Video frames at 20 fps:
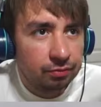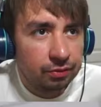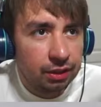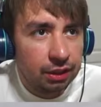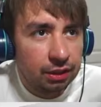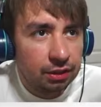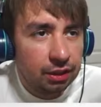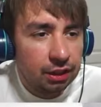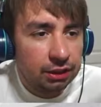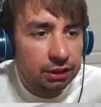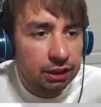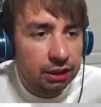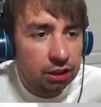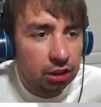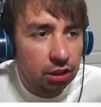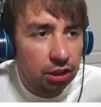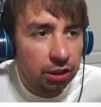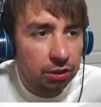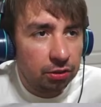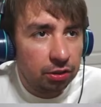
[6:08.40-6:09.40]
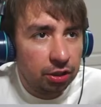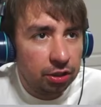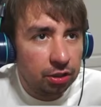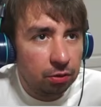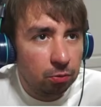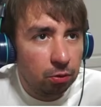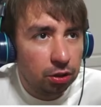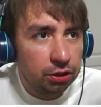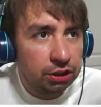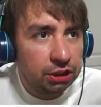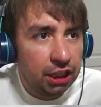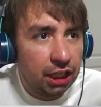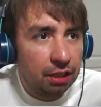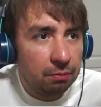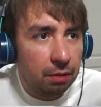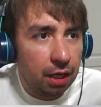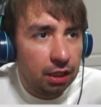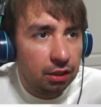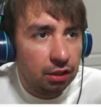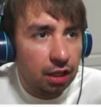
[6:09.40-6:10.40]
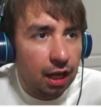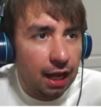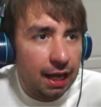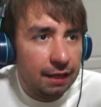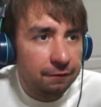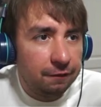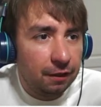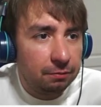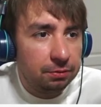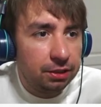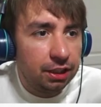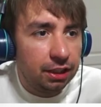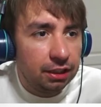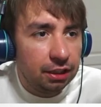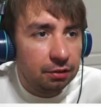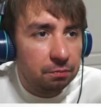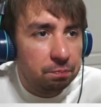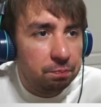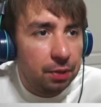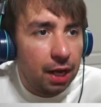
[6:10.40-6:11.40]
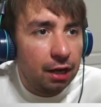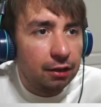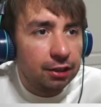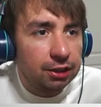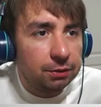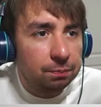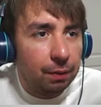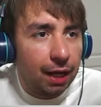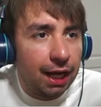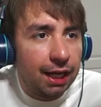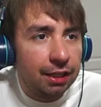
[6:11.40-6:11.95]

This is literally the worst day of my life. I'm getting embarrassed by a